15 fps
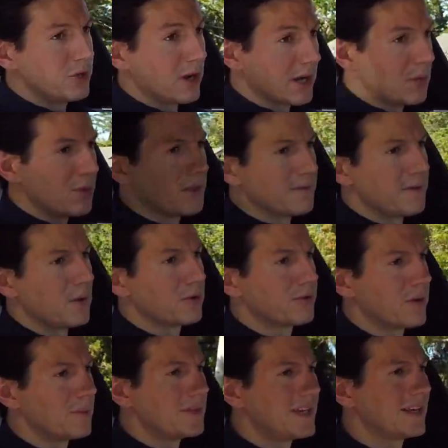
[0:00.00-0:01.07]
talking with the folks
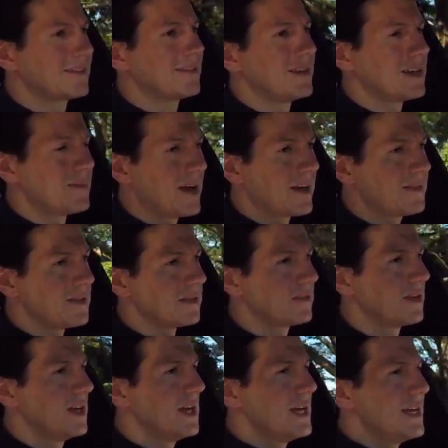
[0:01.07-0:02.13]
from Tesla about
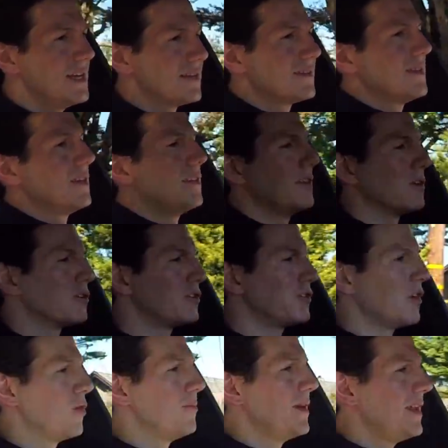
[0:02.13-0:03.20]
this, is that there are
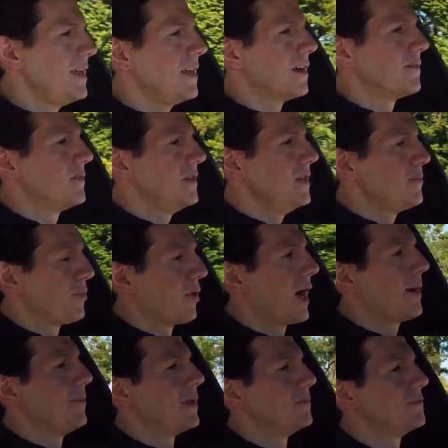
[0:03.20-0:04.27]
so many of the
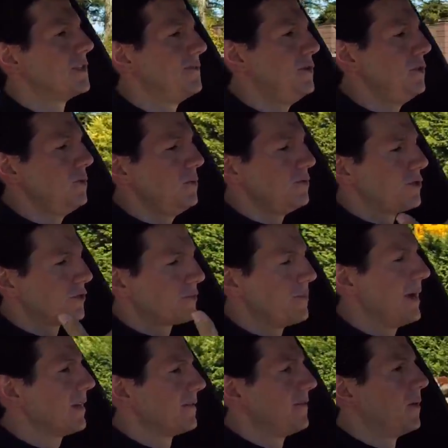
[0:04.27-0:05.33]
problems. If you just
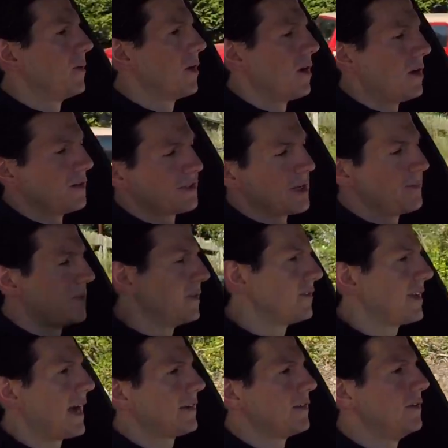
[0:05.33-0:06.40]
make a phone call,
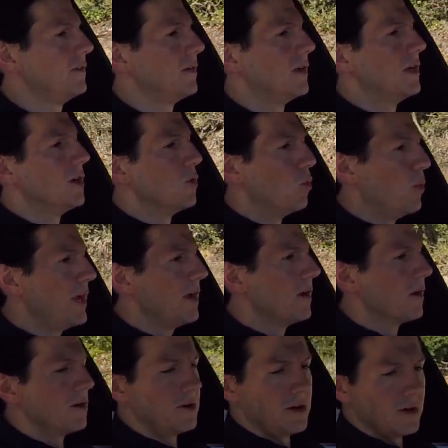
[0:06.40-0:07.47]
something's acting
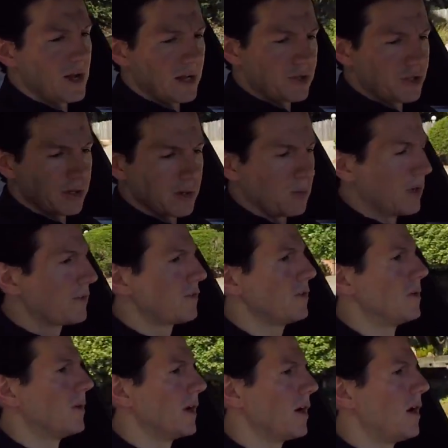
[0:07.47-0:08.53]
weird or you're not sure what's
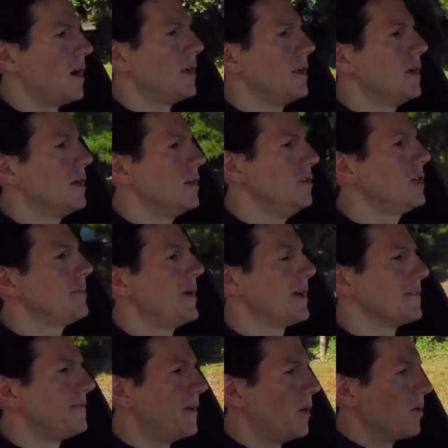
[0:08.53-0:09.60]
going on, you can
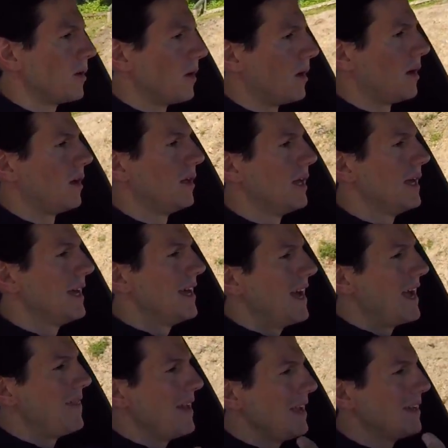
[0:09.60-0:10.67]
make a phone call
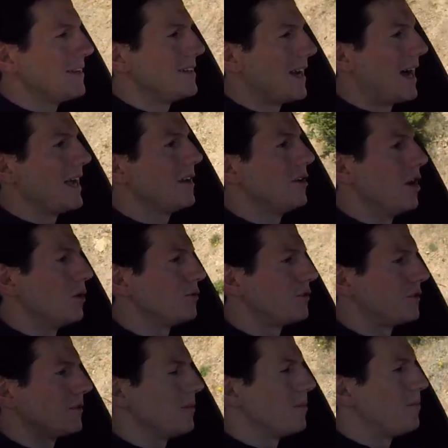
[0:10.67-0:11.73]
and they can
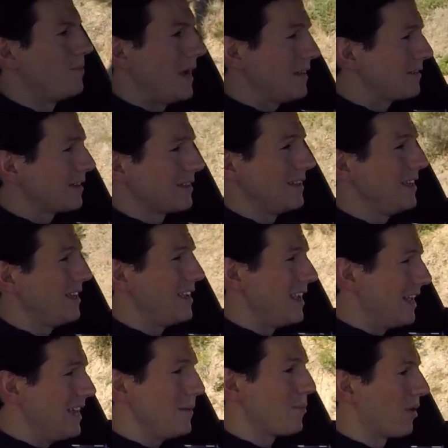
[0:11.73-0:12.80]
diagnose basically
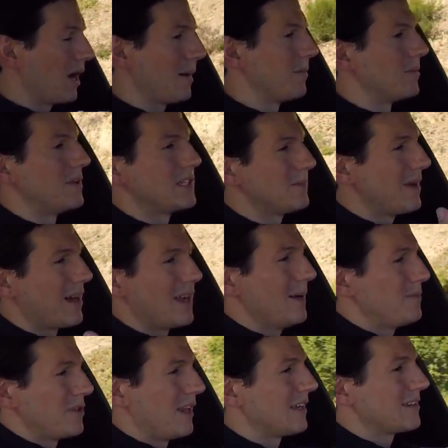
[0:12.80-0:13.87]
any problem. It's about
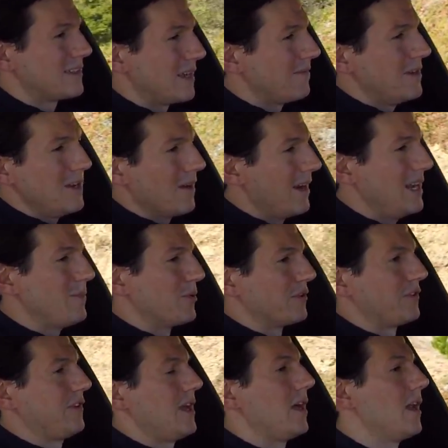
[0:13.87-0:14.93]
up to like 70 or
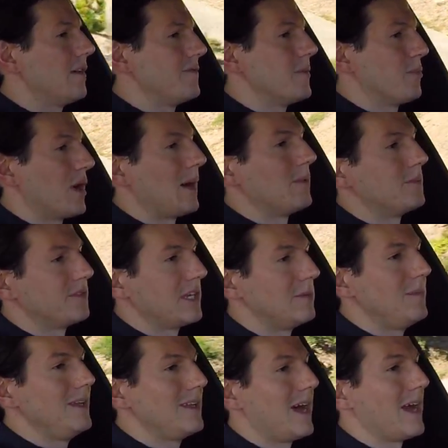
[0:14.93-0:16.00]
80% of the problems
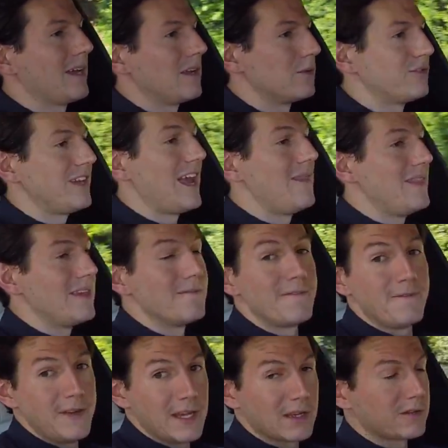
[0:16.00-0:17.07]
can be diagnosed and then
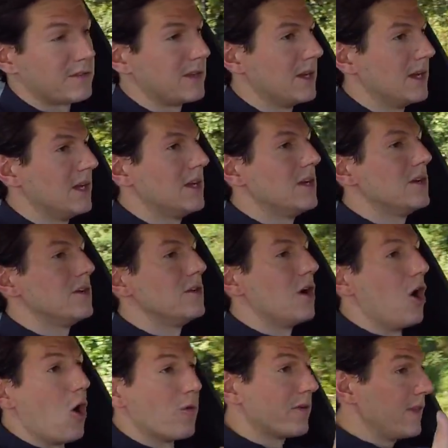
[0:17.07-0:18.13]
fixed
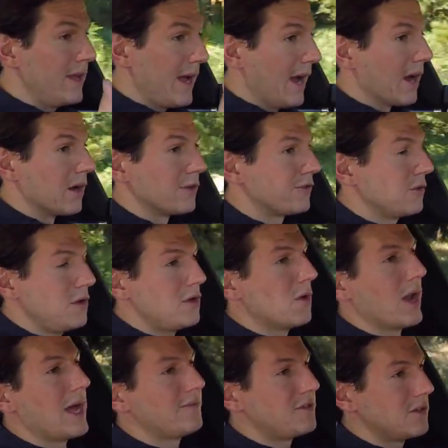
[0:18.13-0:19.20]
over the air. So you
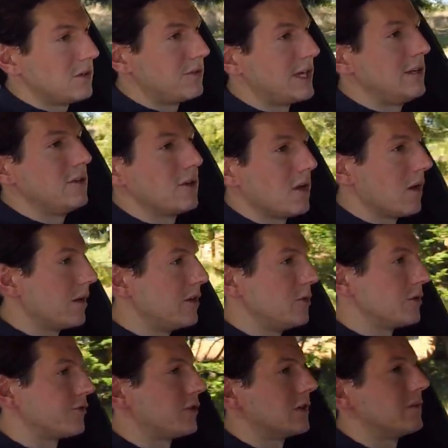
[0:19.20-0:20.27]
don't have to take your car into
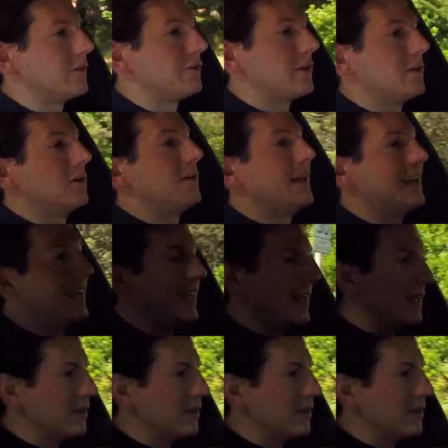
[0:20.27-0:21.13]
a service center. They can get